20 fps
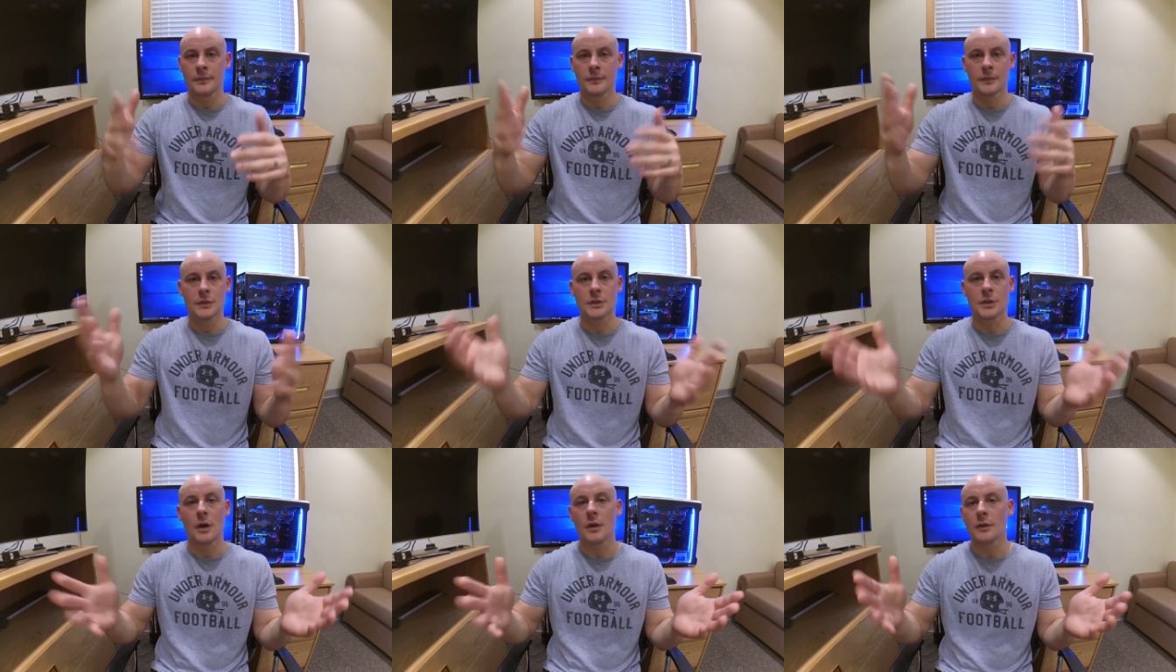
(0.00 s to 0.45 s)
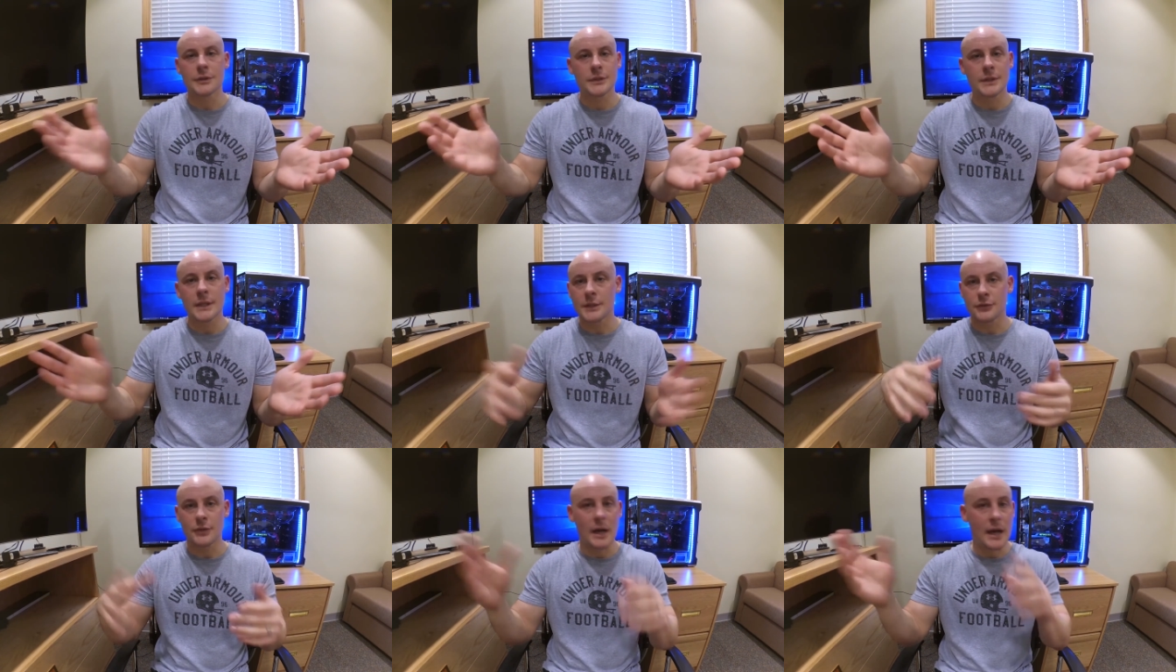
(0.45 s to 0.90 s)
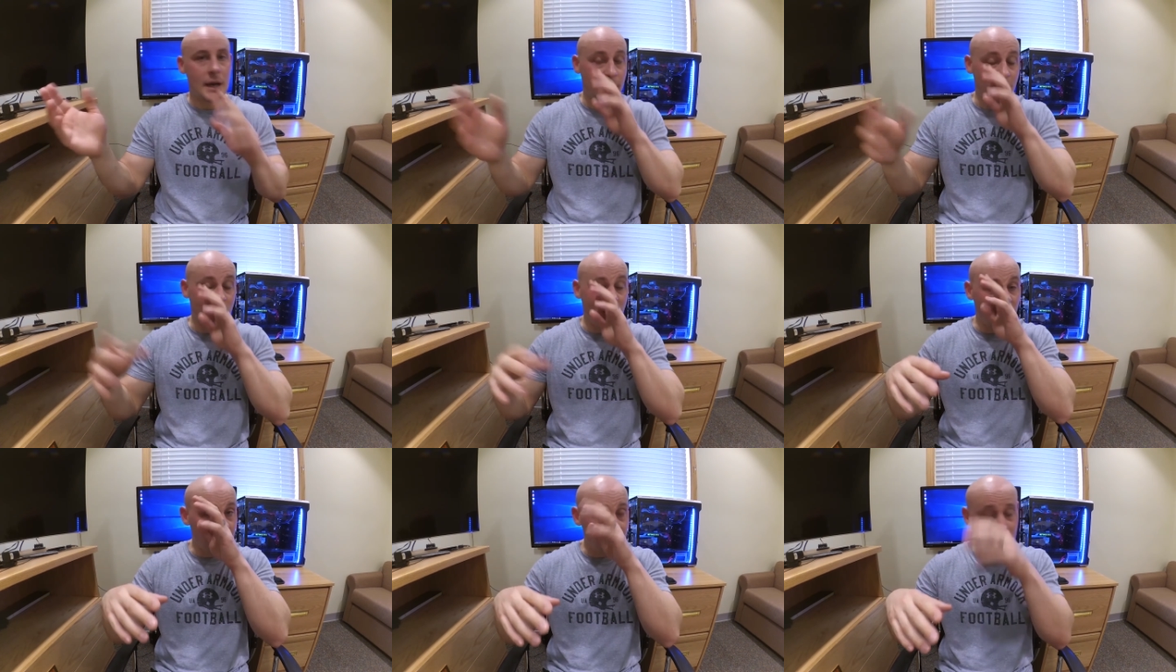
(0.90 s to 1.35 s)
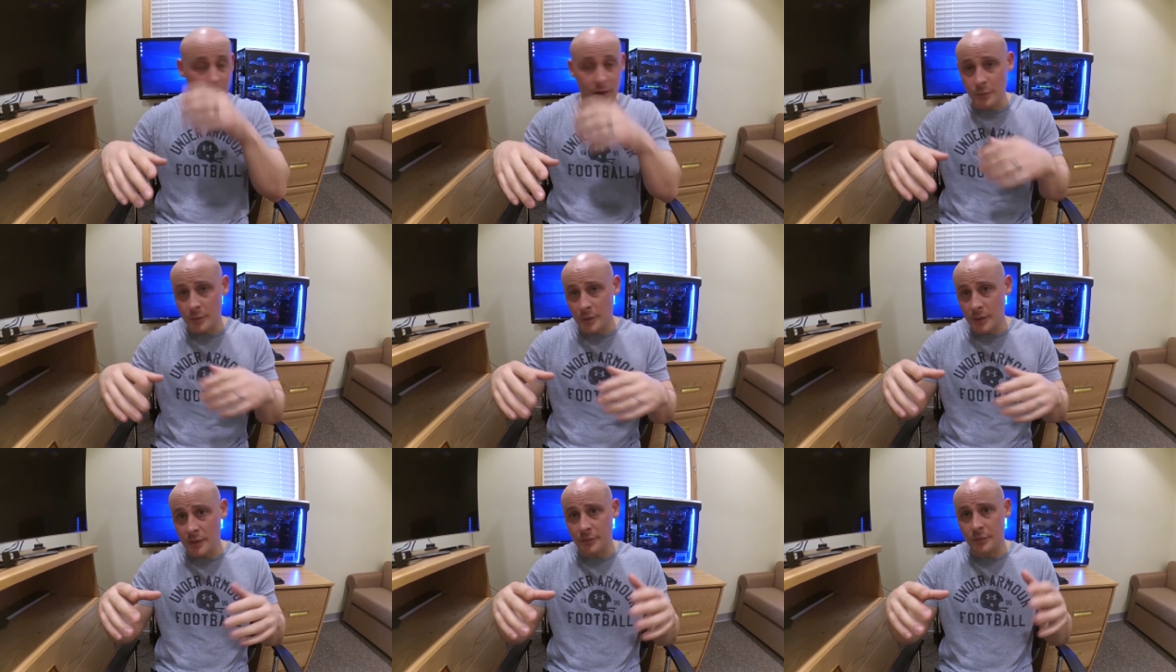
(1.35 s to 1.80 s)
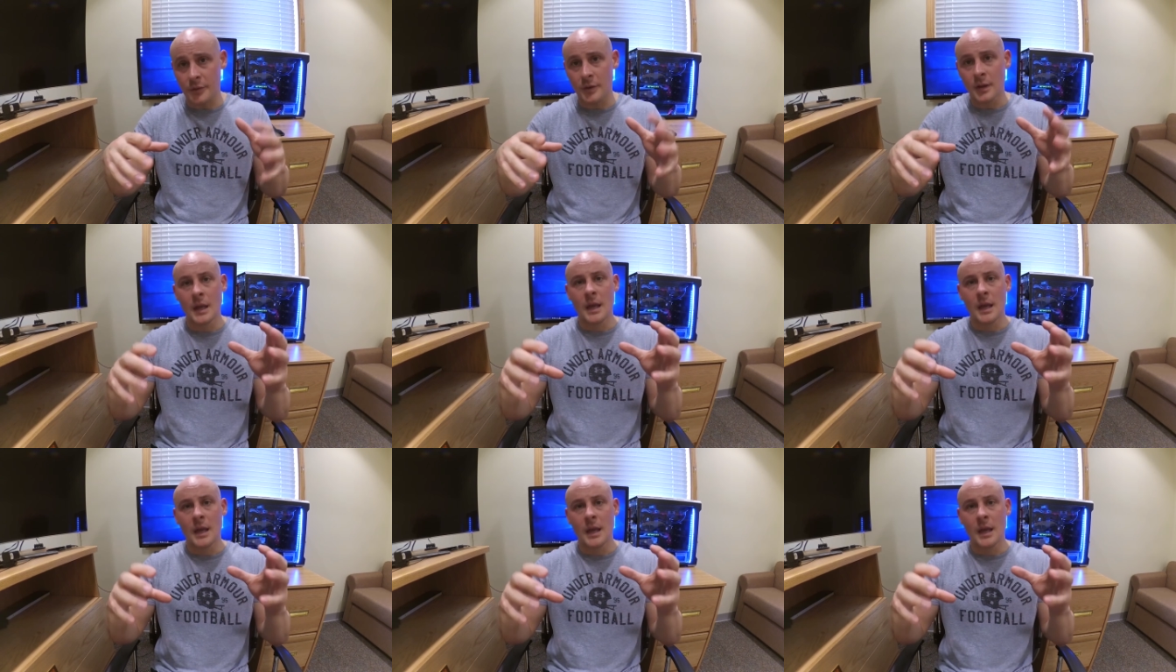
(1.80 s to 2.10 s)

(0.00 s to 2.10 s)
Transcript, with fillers: solid state drive or hard drive, whatever,